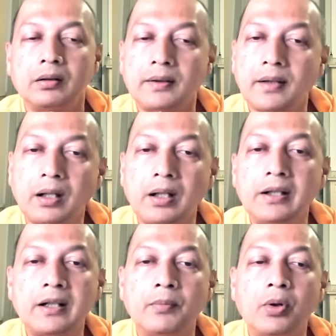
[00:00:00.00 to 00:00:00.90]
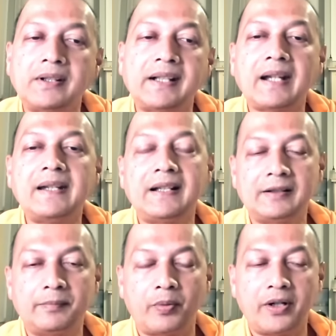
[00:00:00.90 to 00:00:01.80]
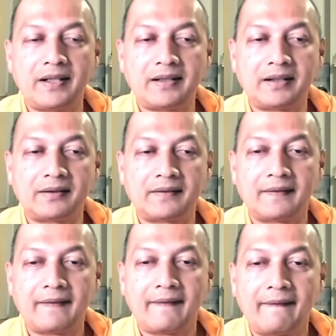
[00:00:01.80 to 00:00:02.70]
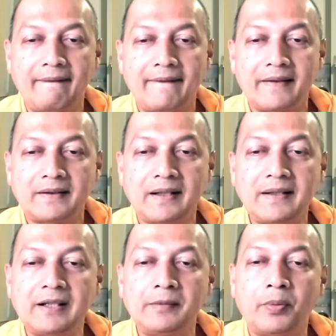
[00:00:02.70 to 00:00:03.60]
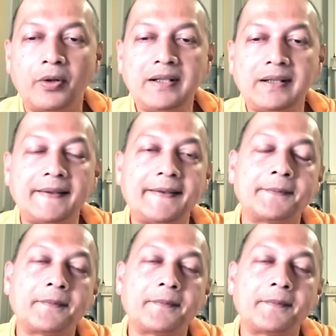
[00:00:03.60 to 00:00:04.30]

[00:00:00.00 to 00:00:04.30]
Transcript: subtler, more technical point here. The technical point is,